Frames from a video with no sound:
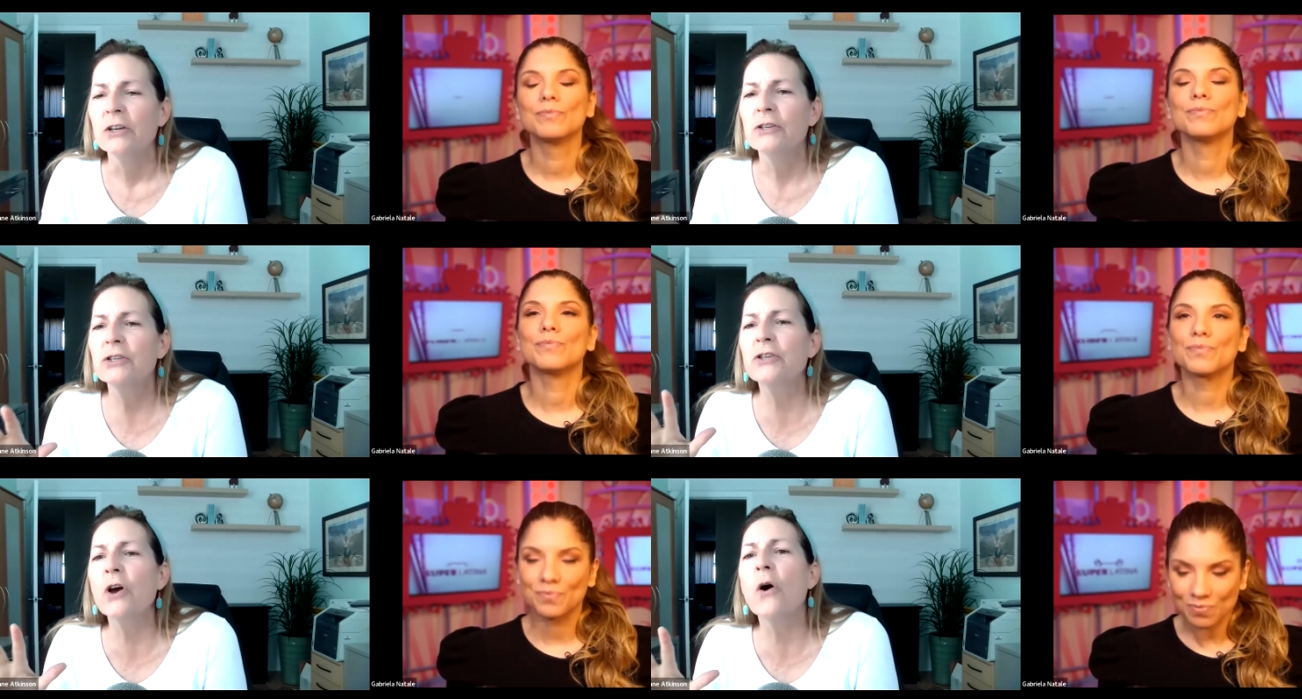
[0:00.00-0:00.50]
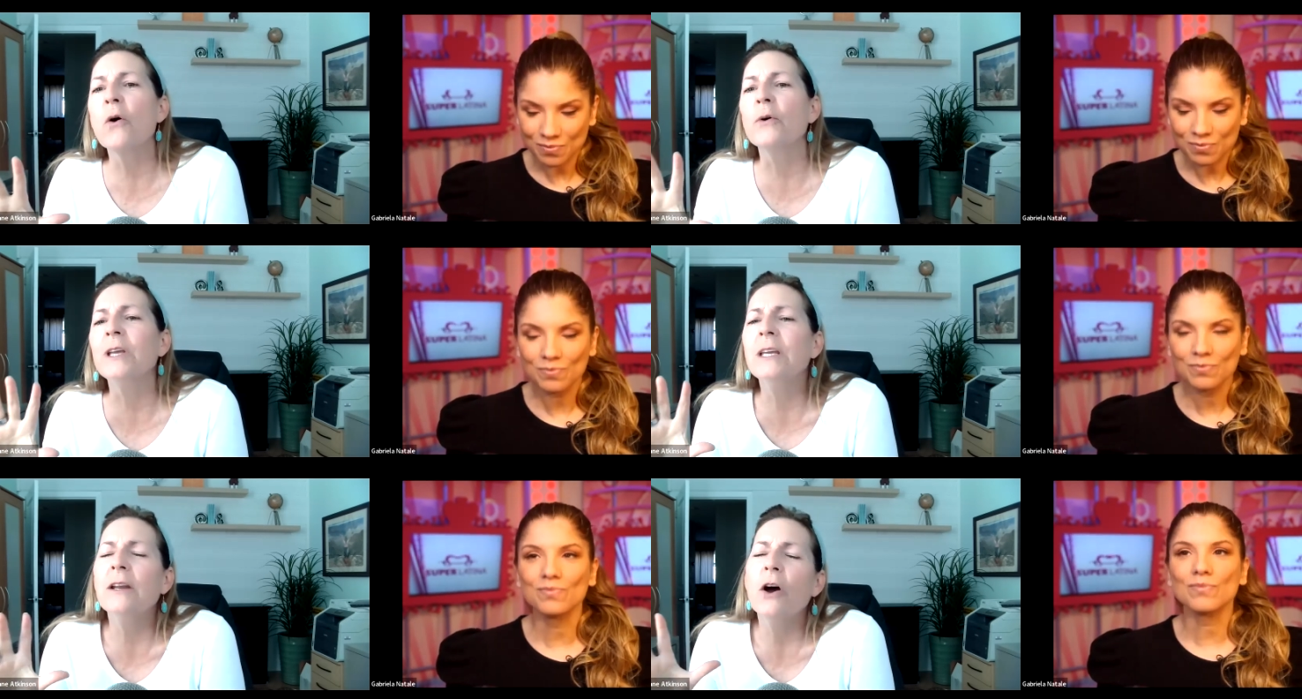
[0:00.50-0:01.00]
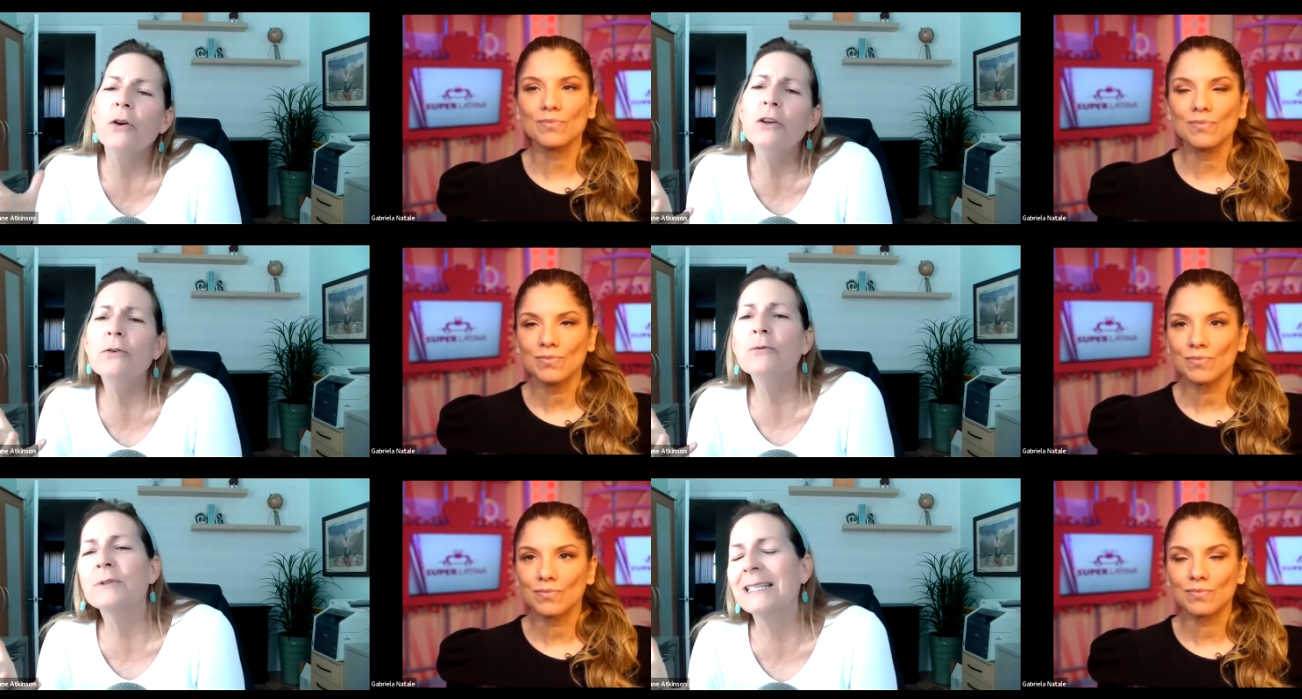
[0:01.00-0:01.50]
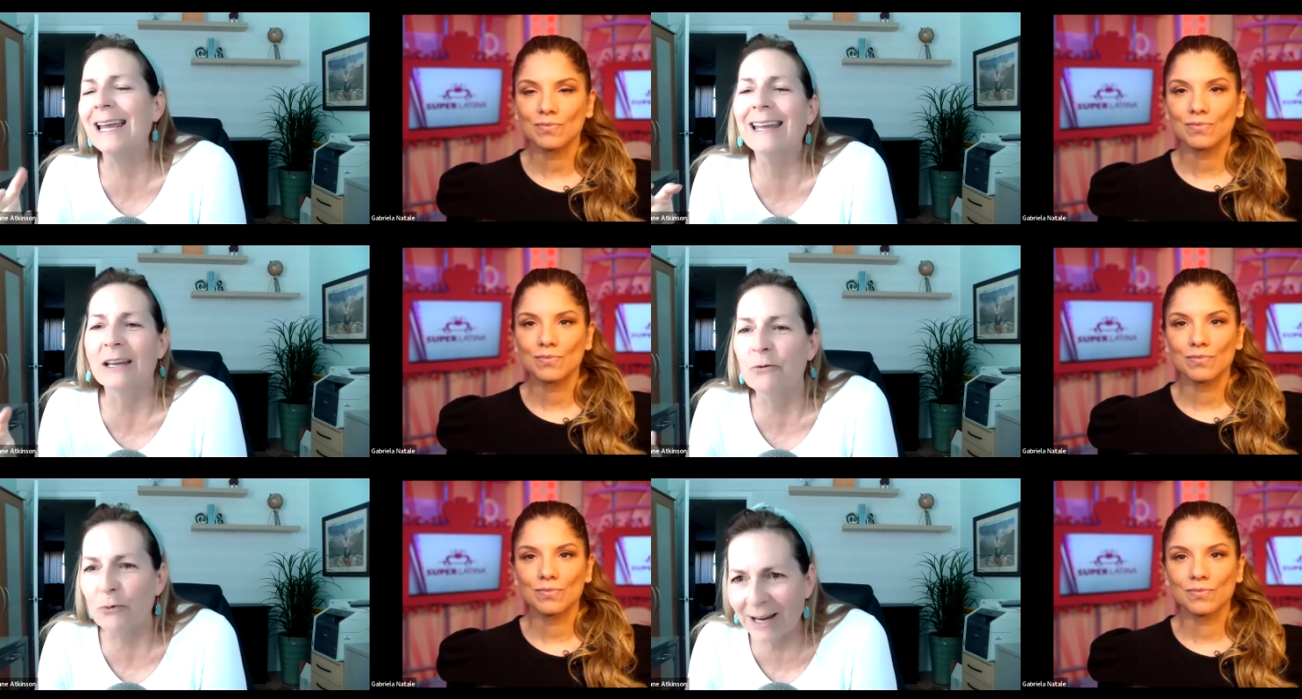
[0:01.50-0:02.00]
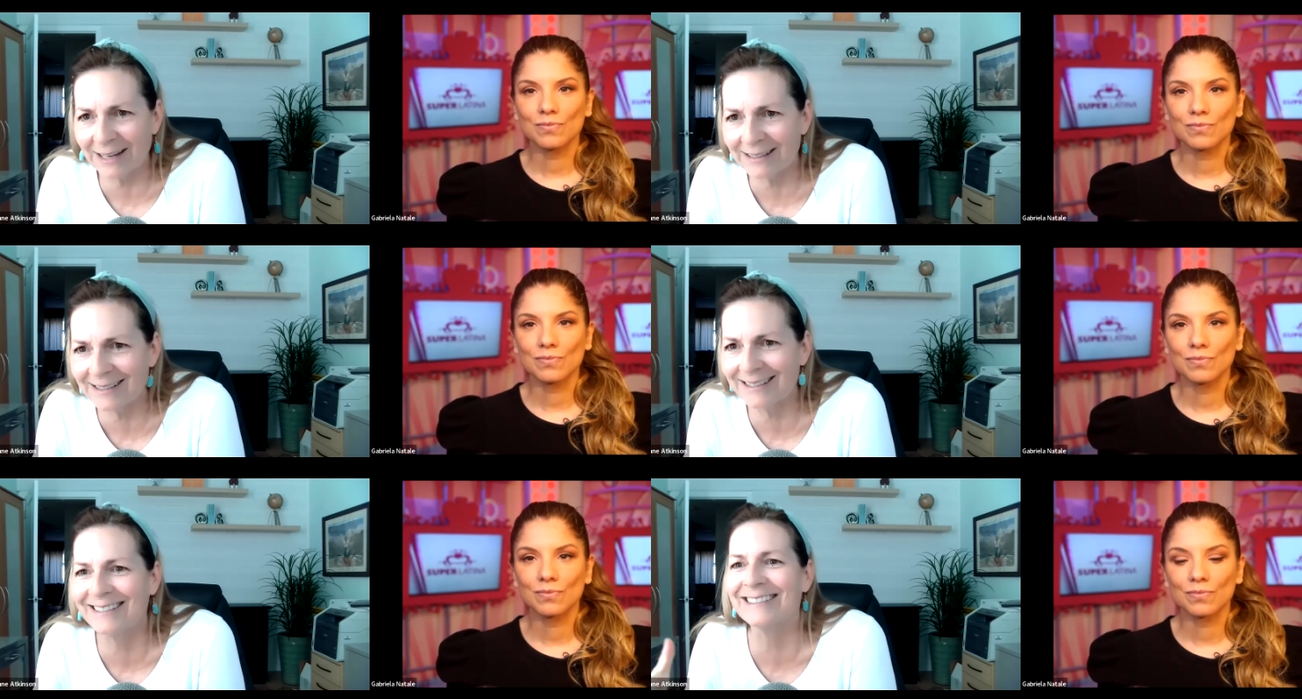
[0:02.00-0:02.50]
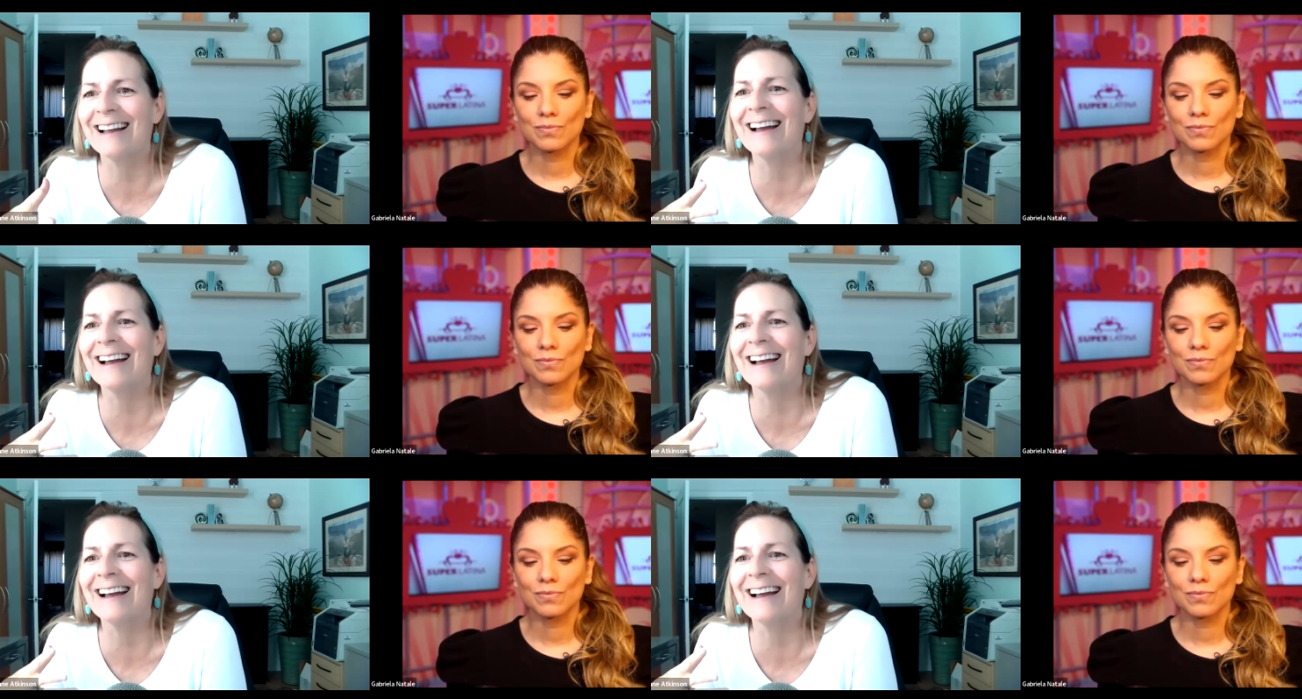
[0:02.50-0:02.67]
Speaker 1: So, you know, you taking risks,